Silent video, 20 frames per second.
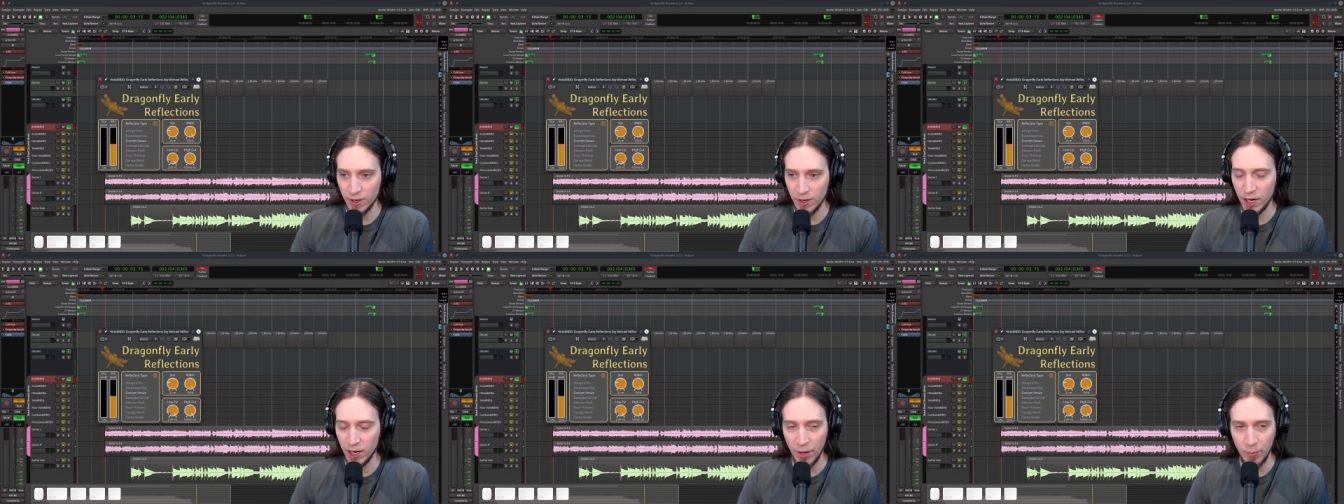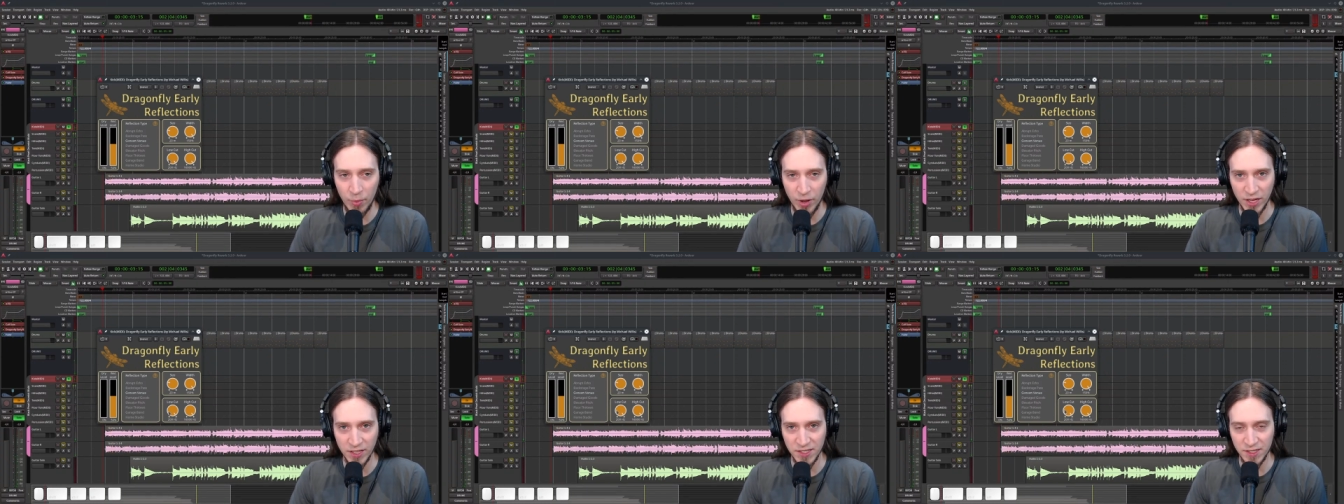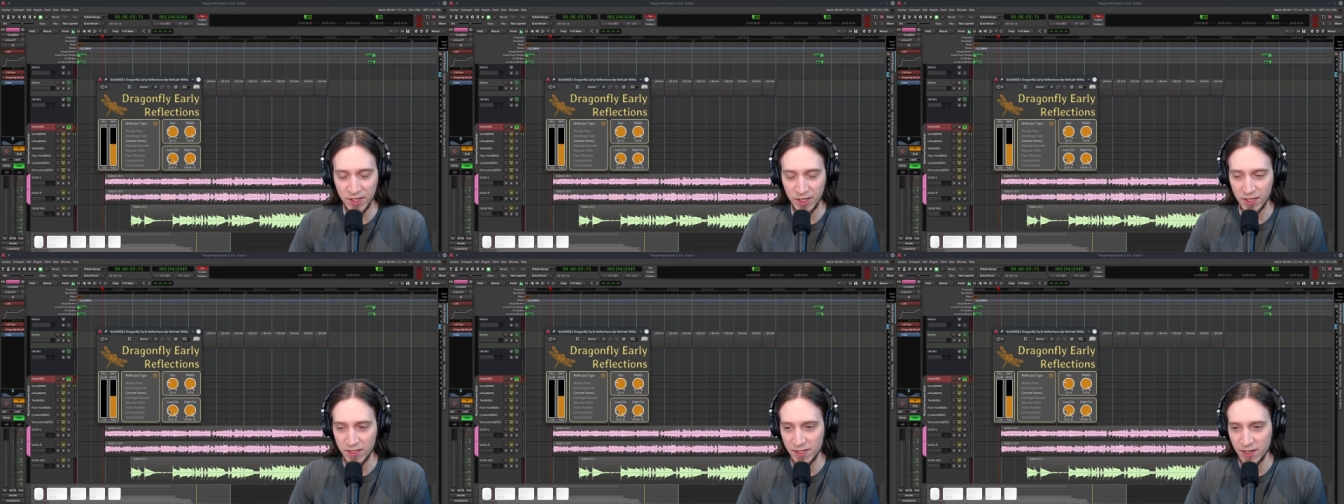high pass
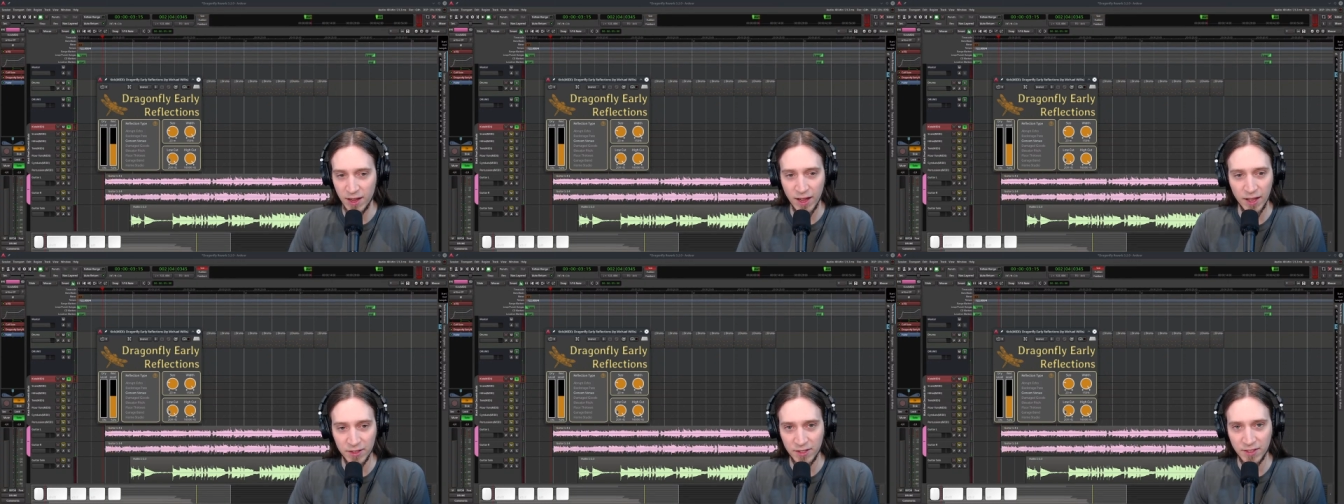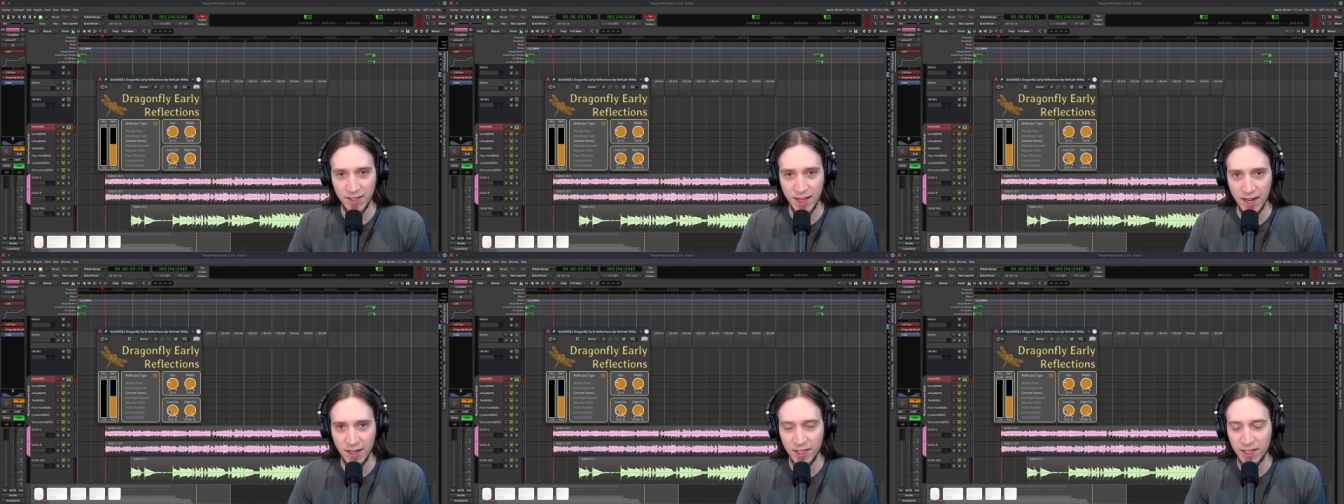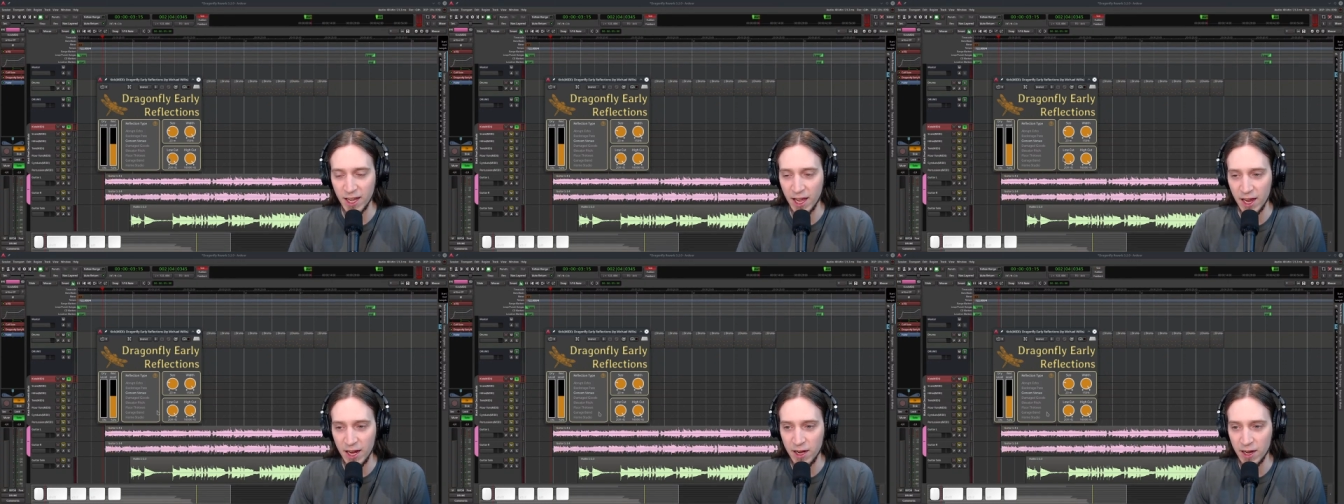this at ten
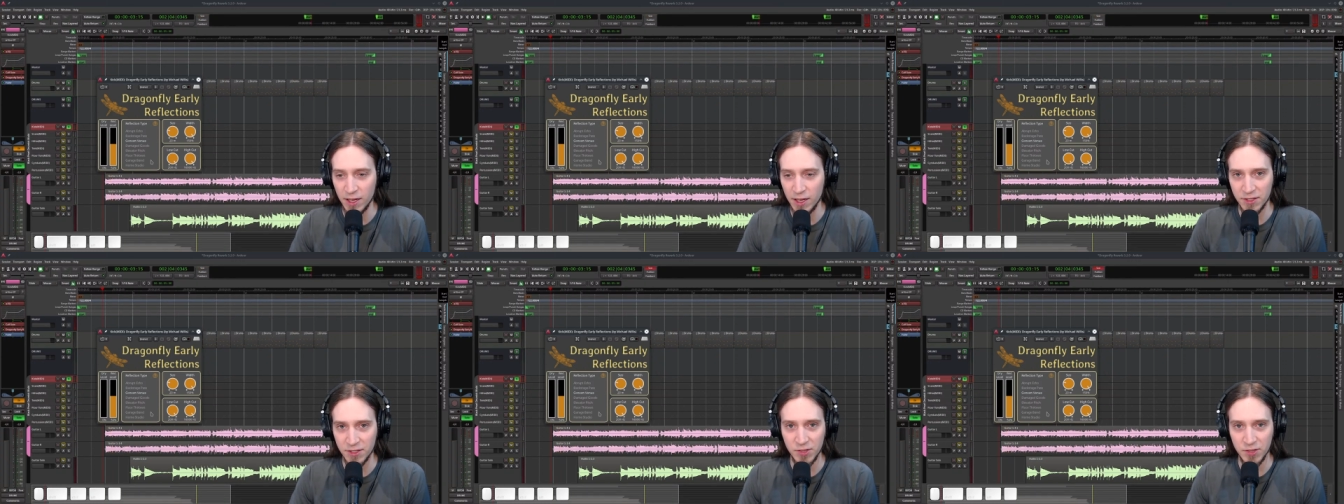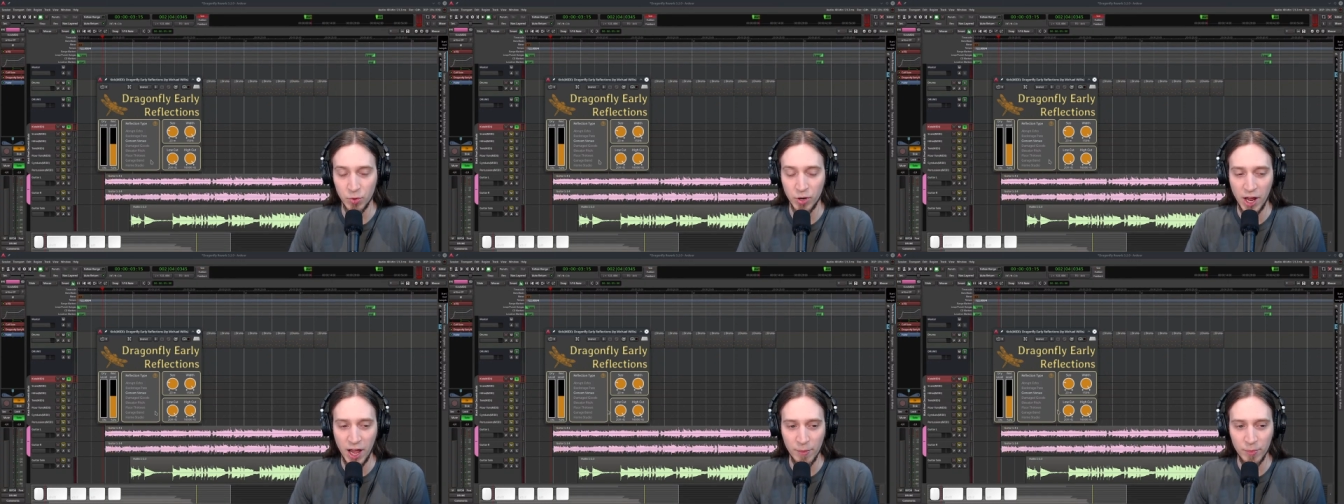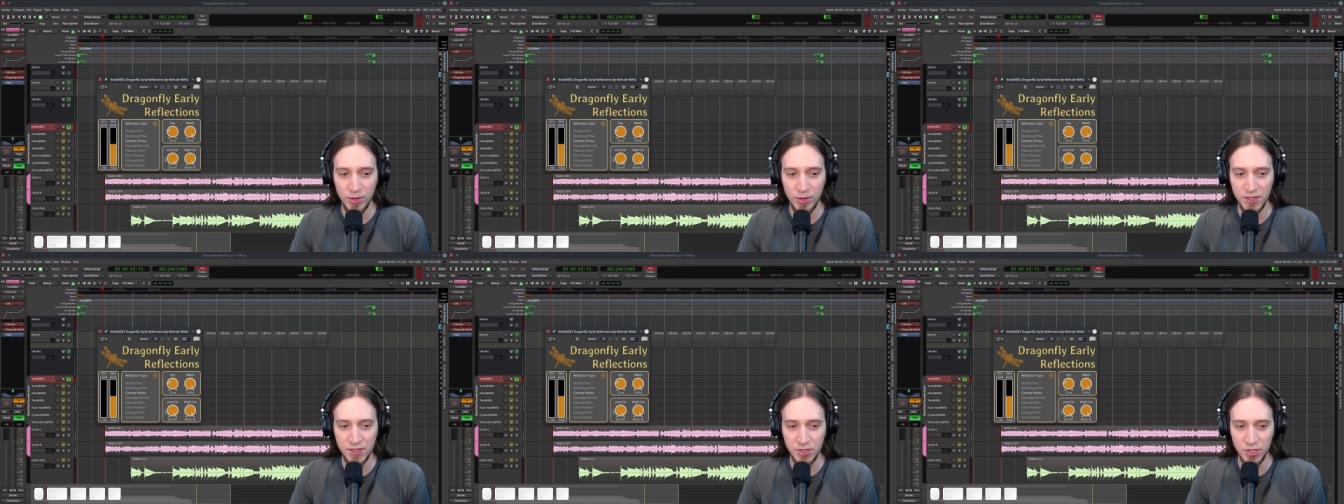K and see what
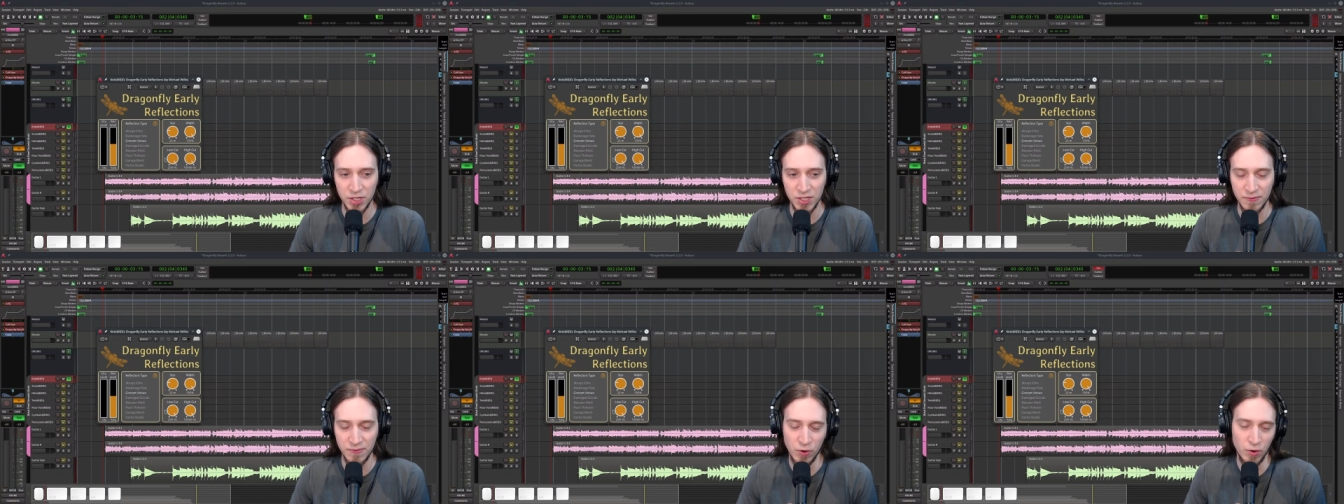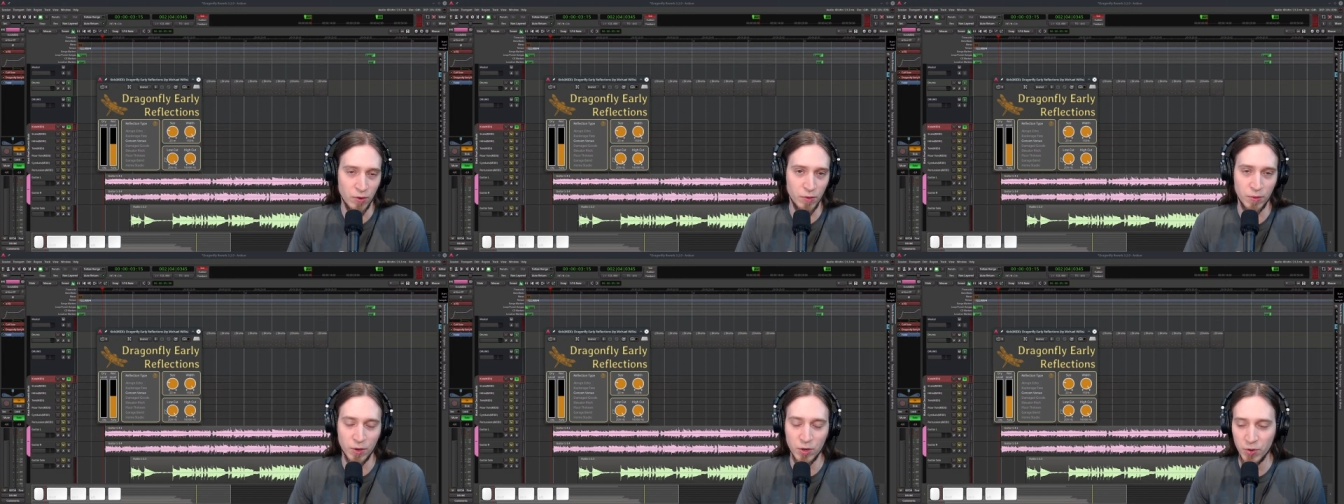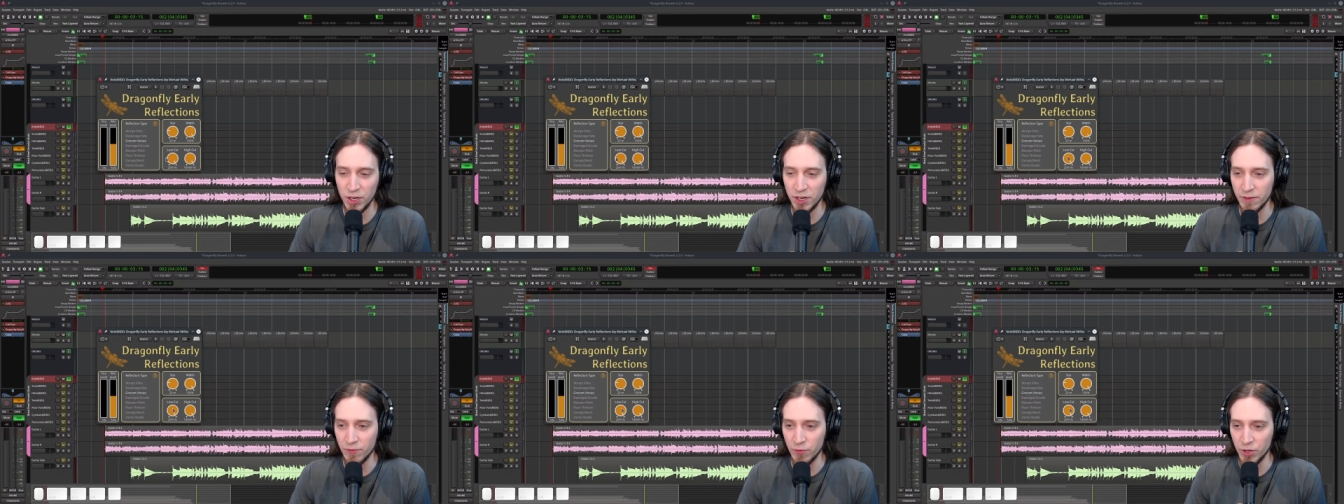happens, just for
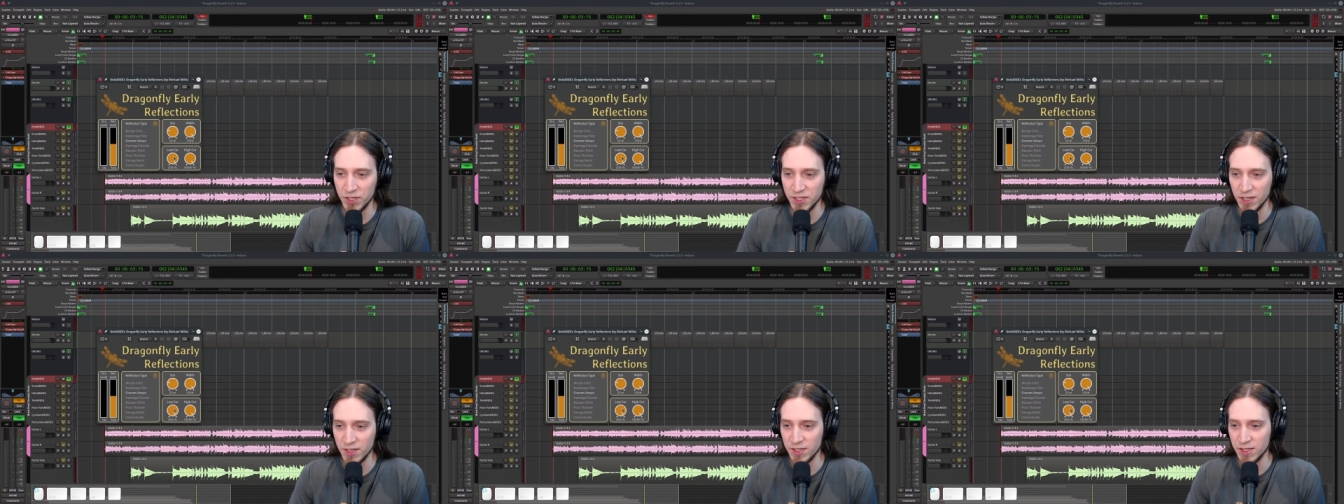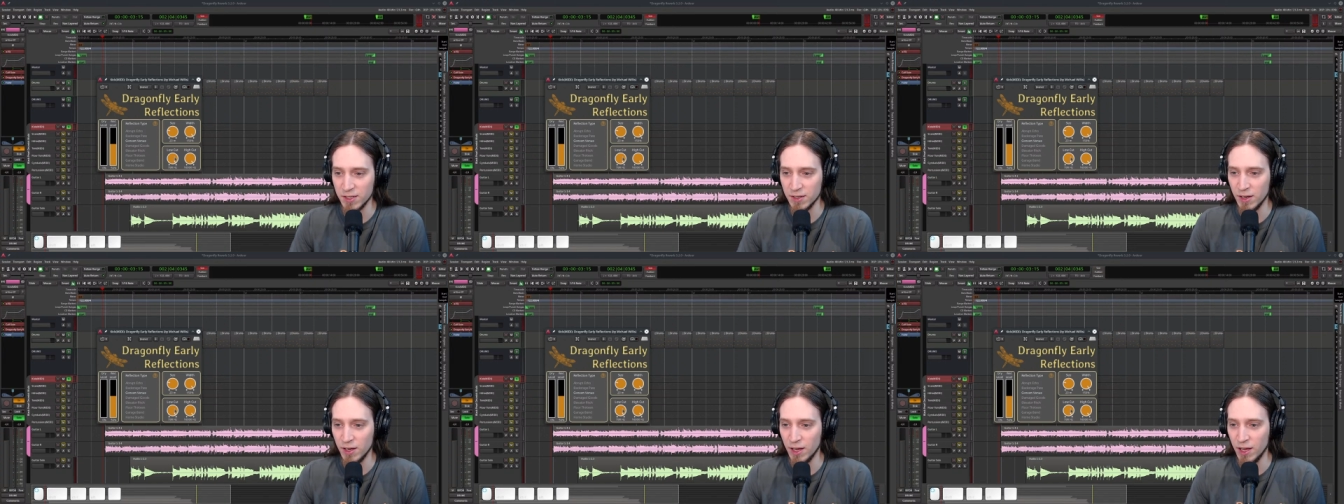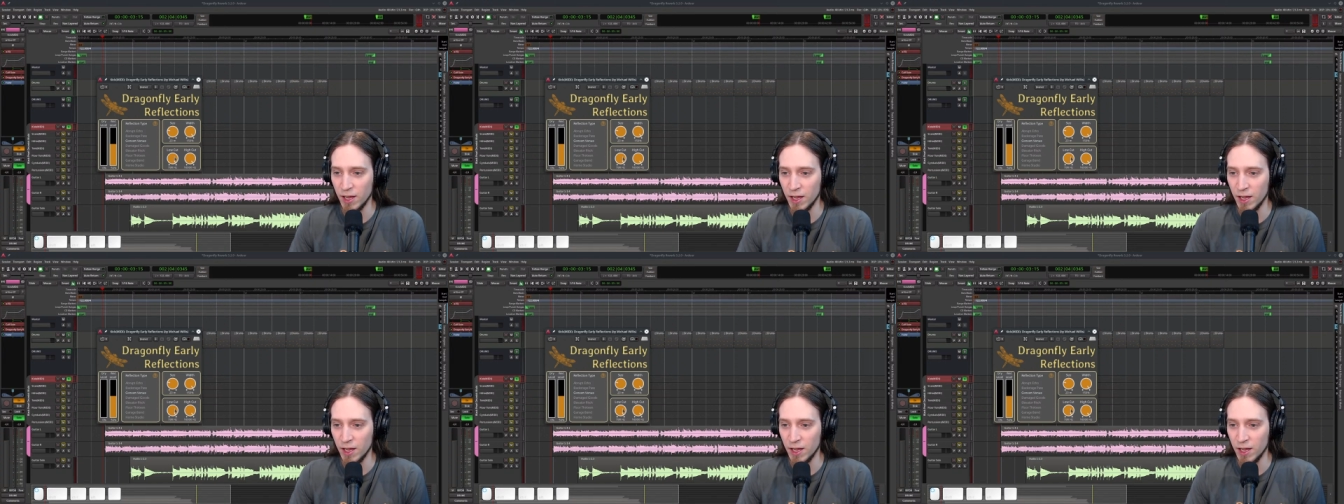creative reasons,